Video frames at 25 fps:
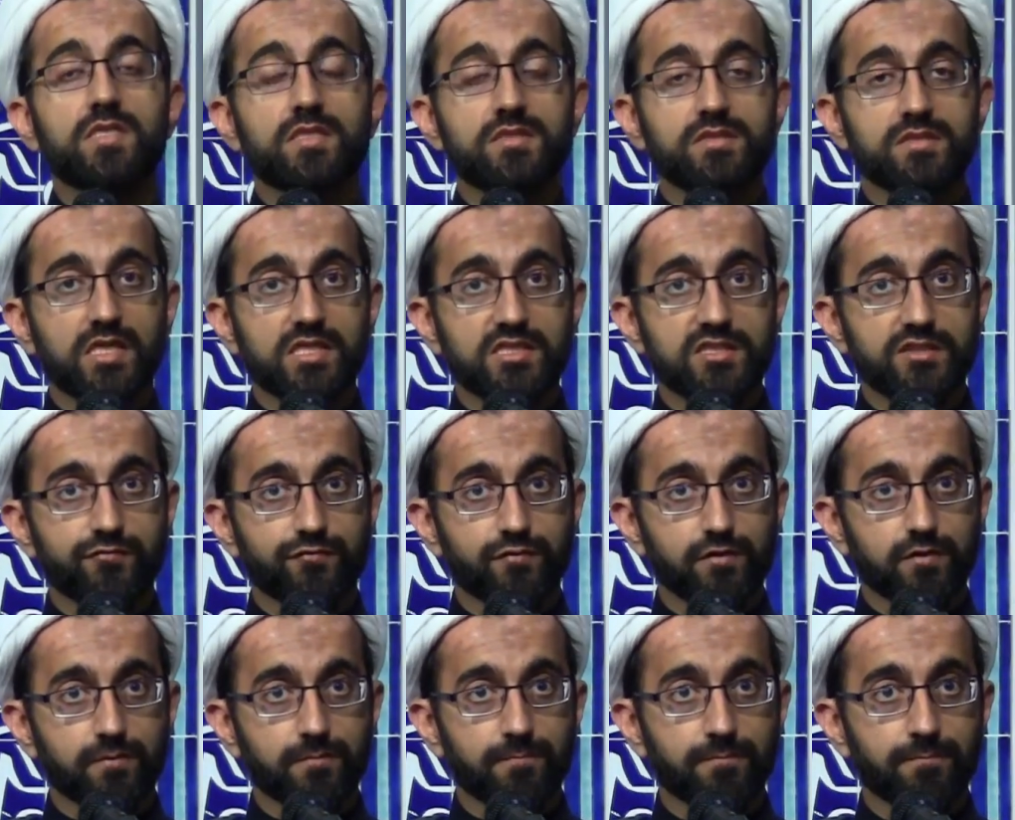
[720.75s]

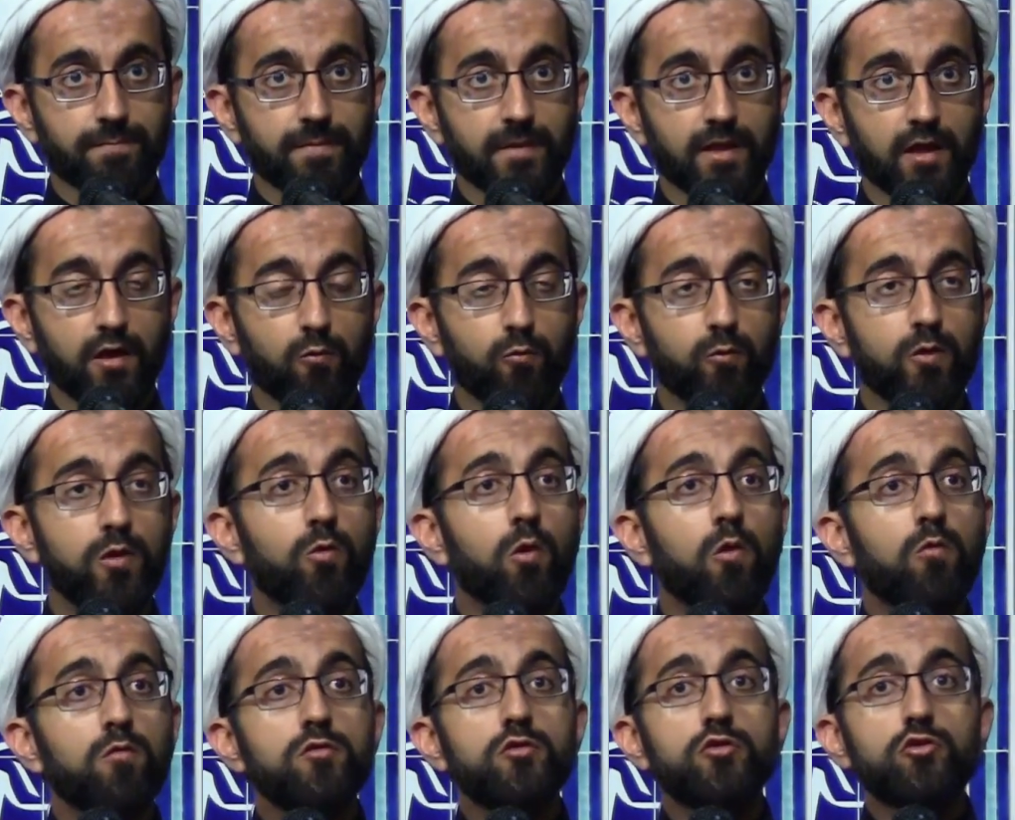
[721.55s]
successful. We
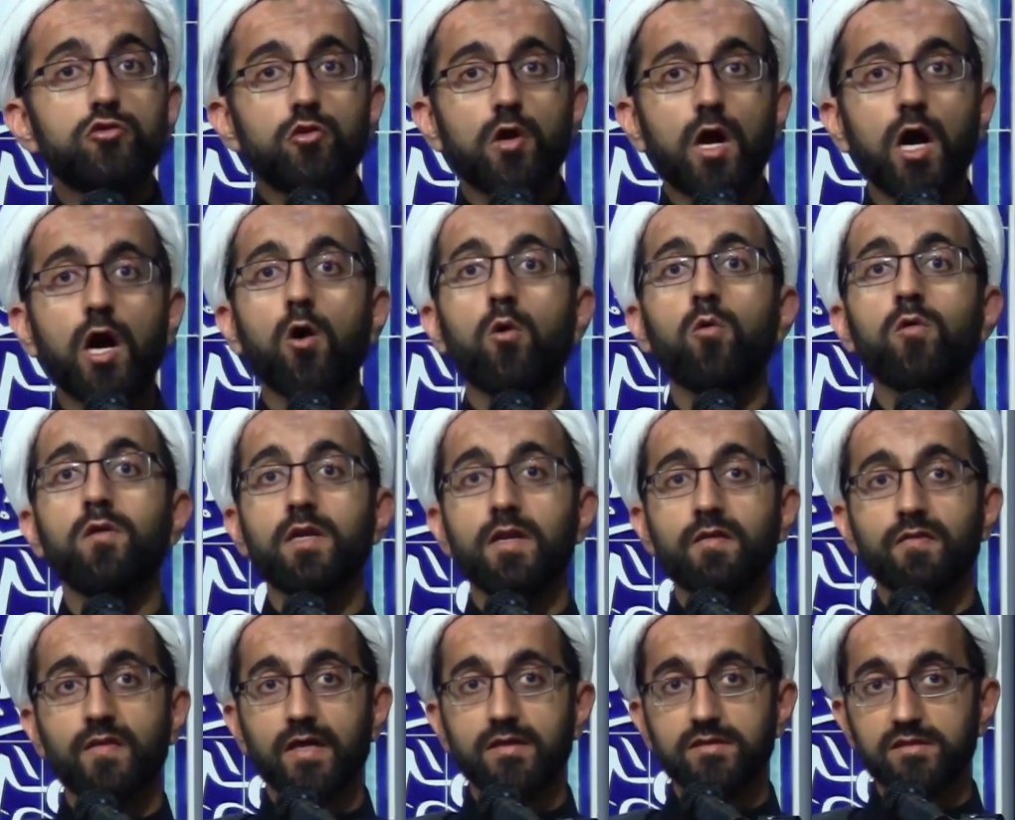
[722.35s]
won't drown
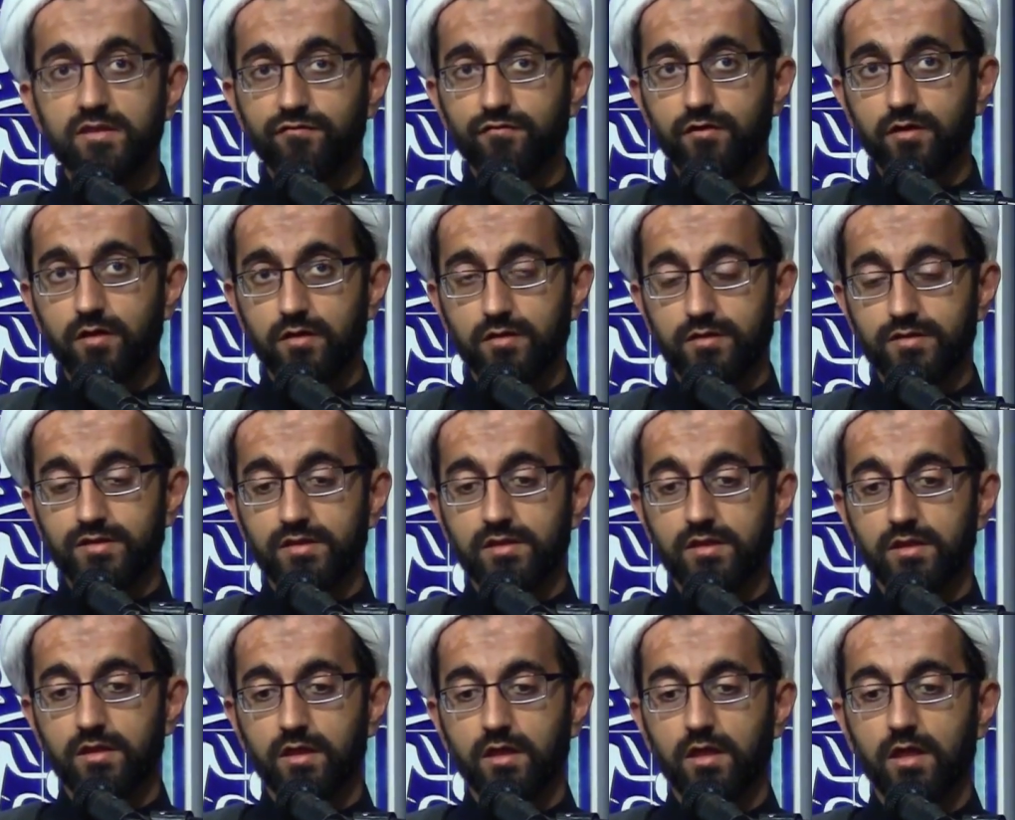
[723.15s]
in that
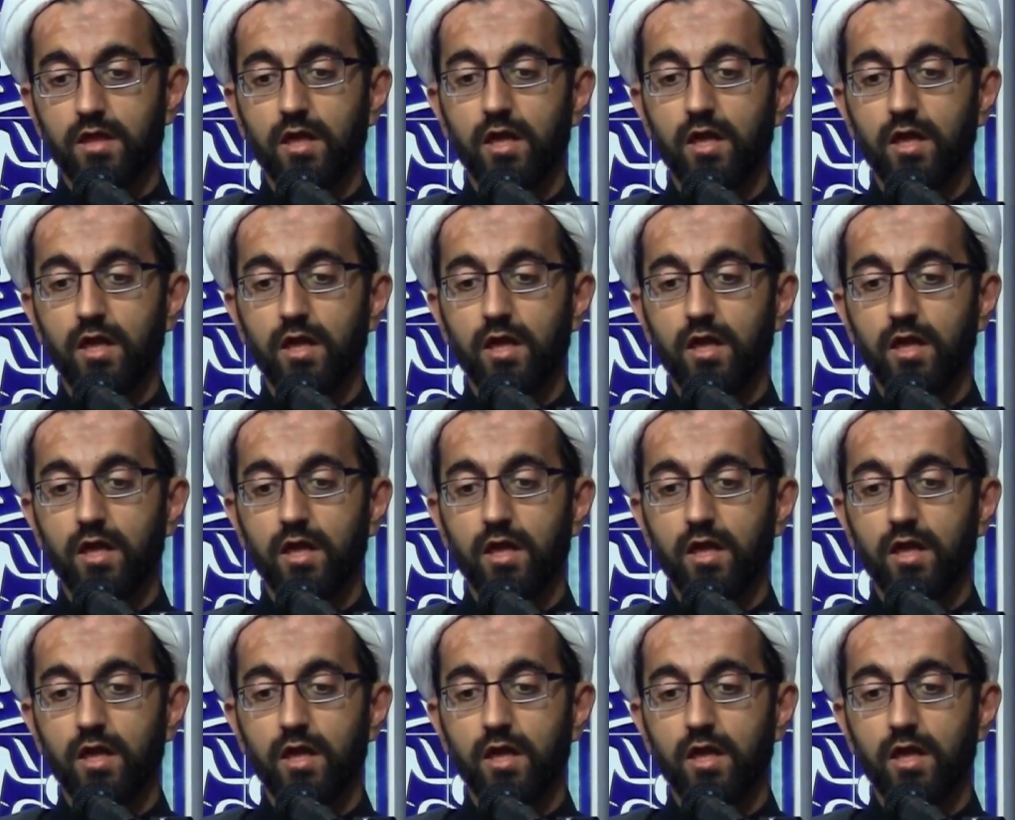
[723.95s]
difficulty.